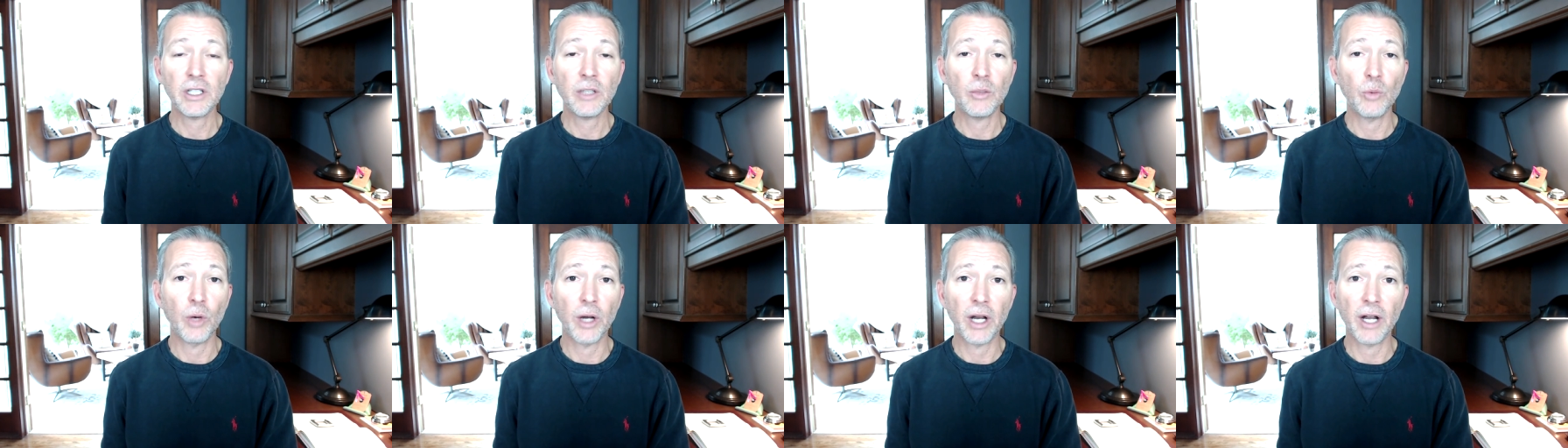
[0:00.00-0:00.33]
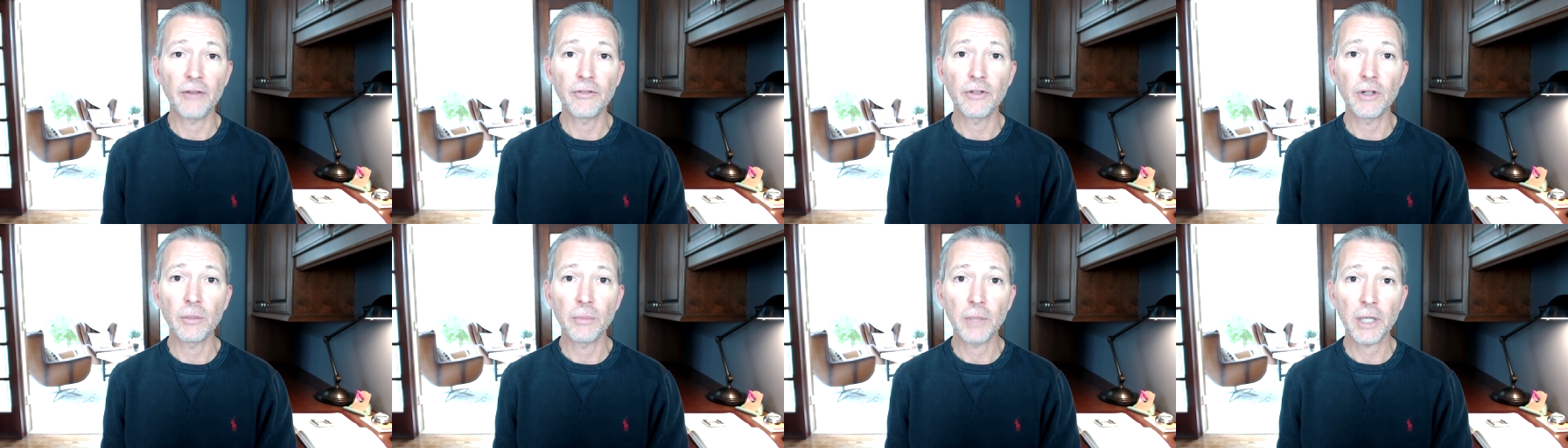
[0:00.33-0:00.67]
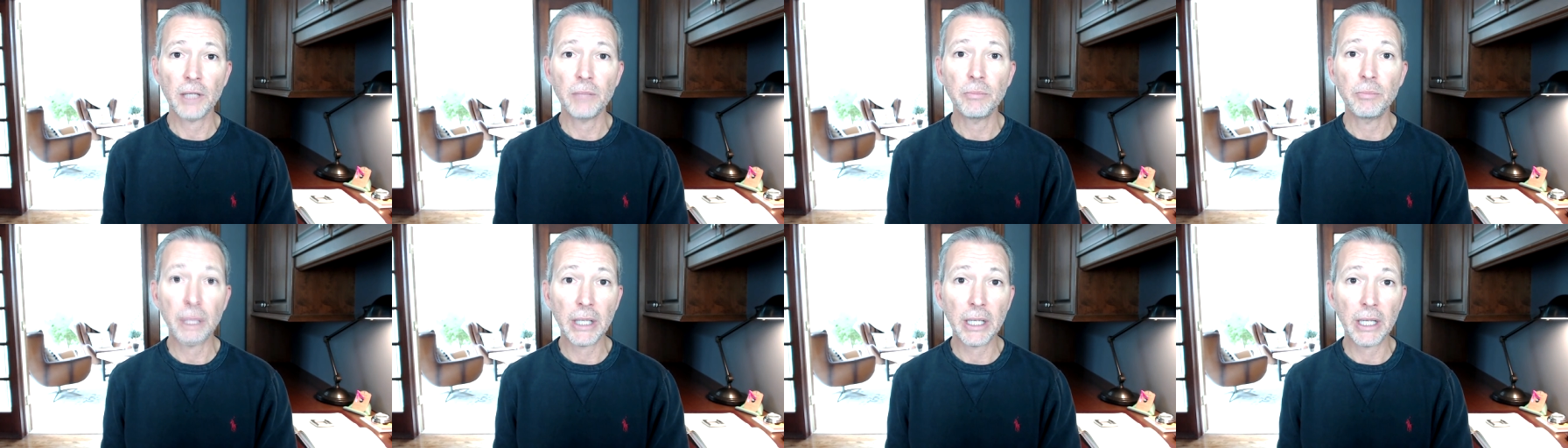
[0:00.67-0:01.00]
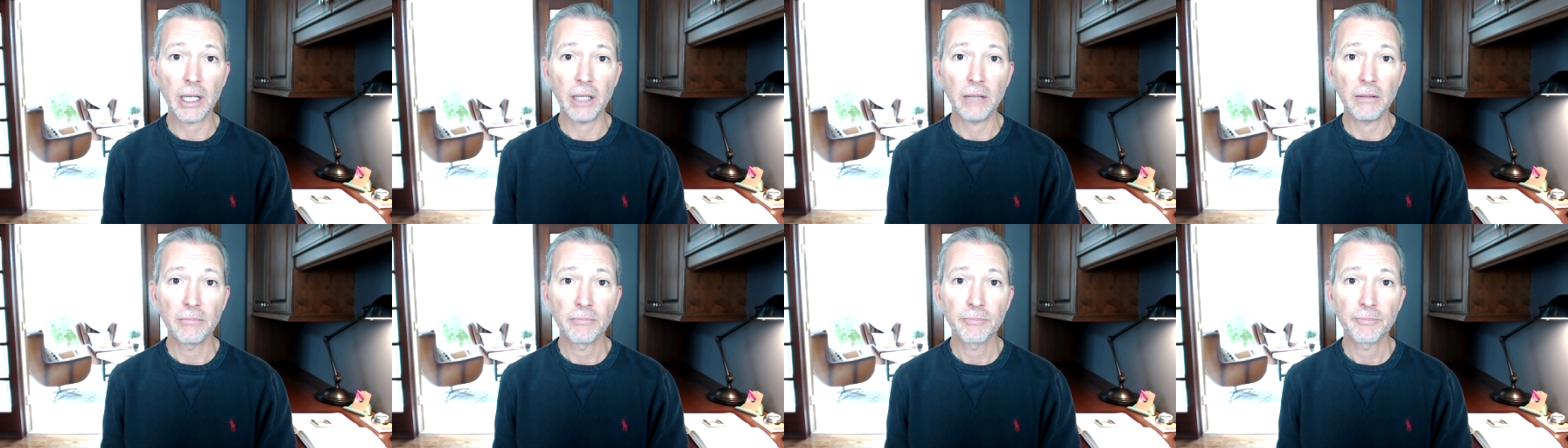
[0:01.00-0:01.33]
whatever it might
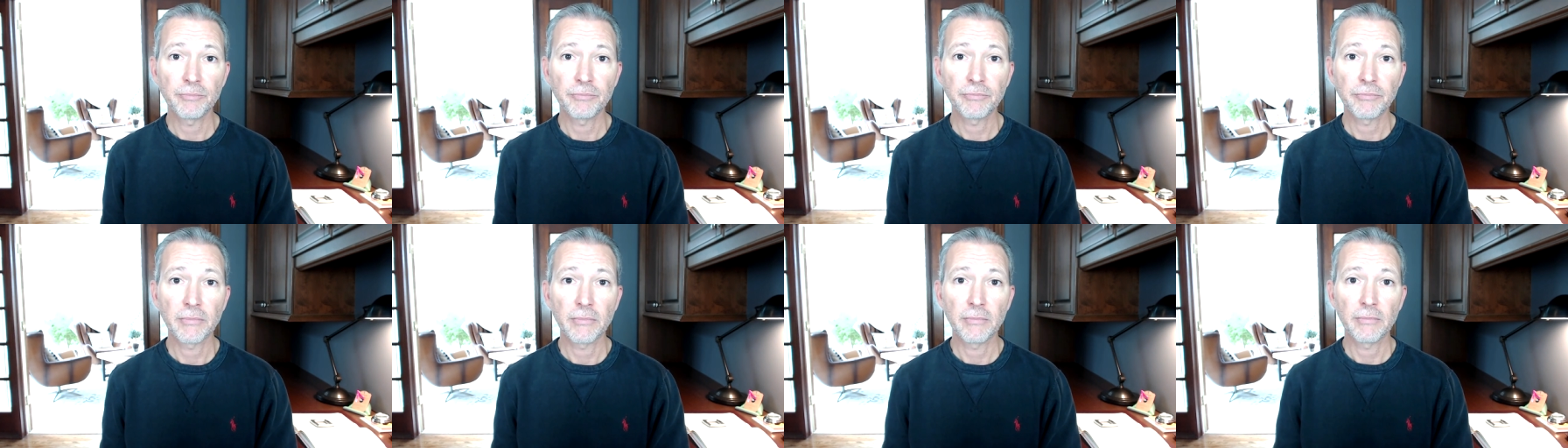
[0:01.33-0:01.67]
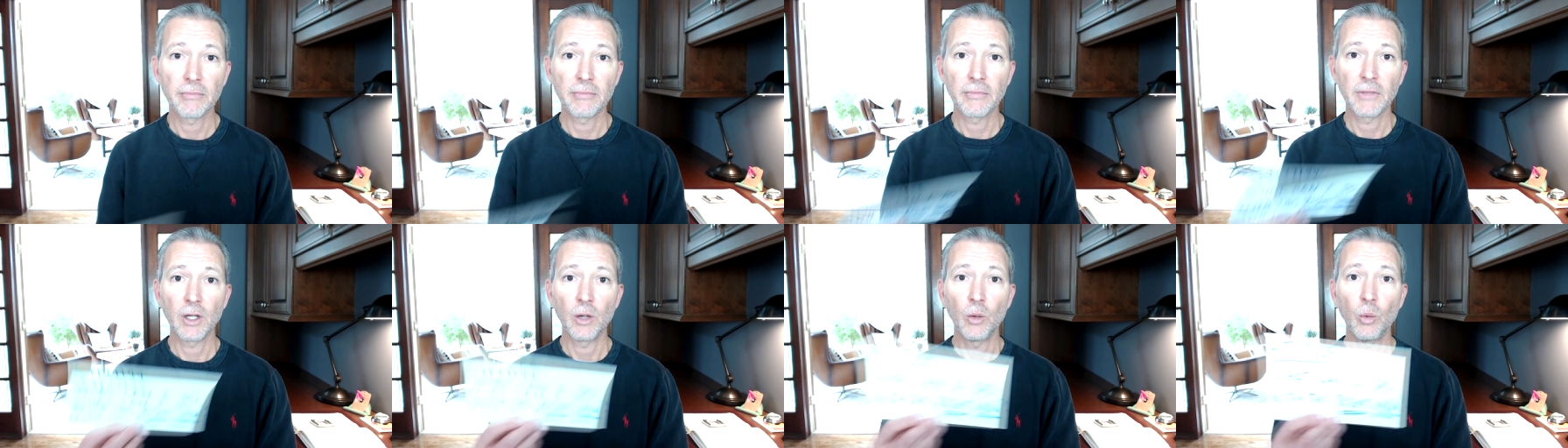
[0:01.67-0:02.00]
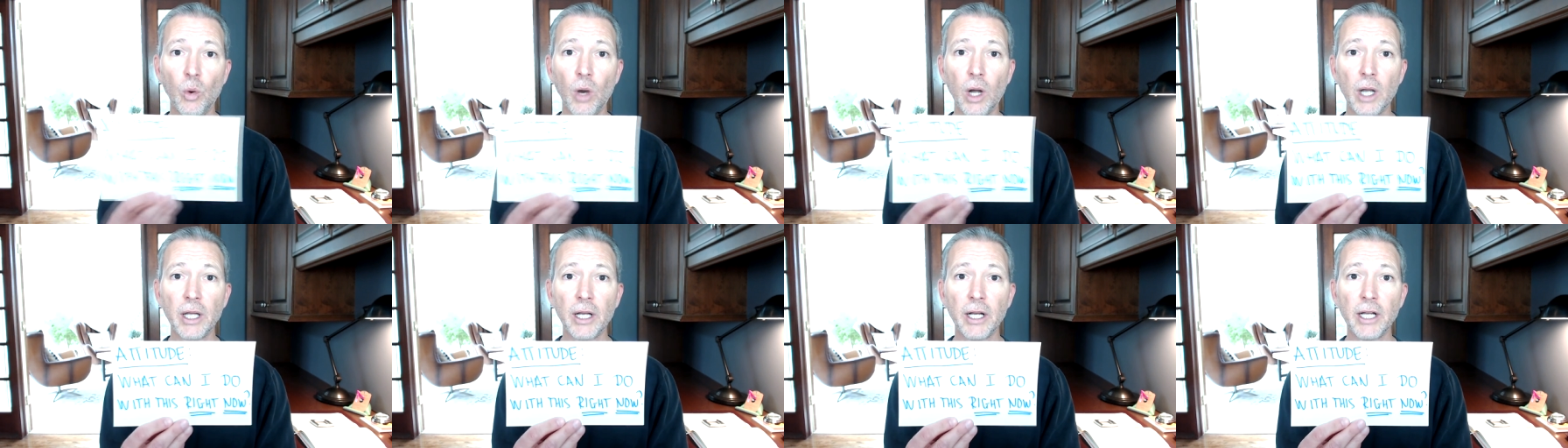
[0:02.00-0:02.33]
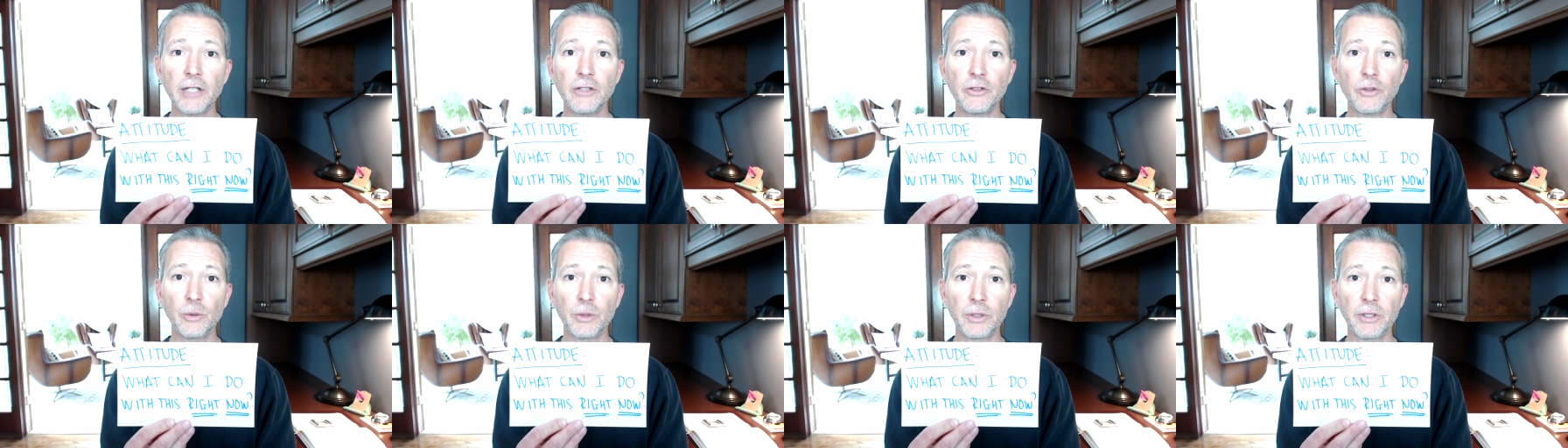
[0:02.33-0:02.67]
be? What can I
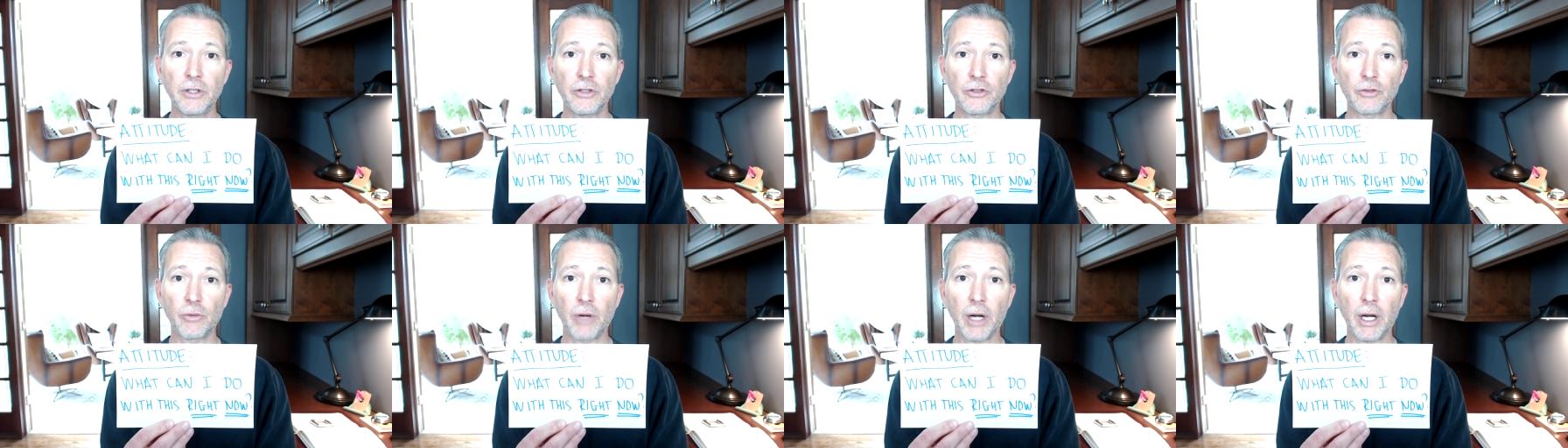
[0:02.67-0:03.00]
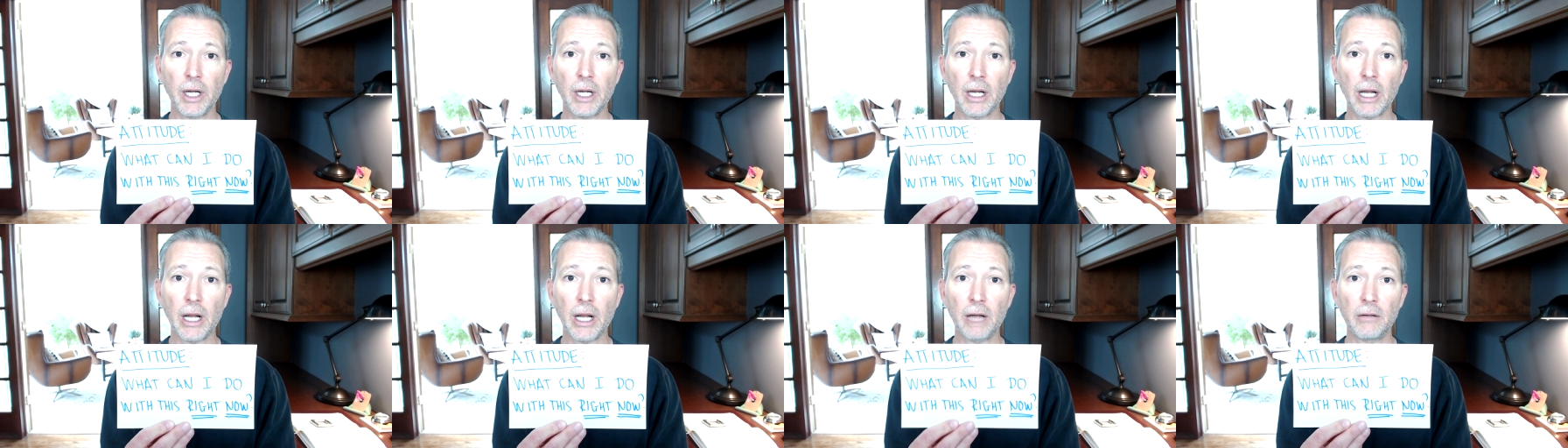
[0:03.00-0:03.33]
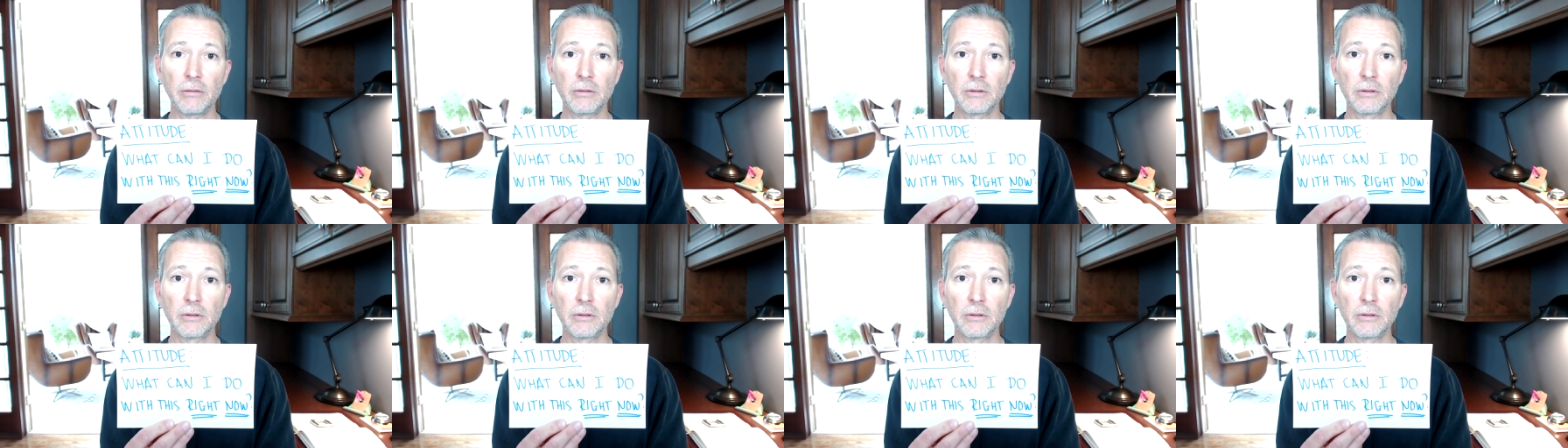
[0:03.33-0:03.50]
do with this right now?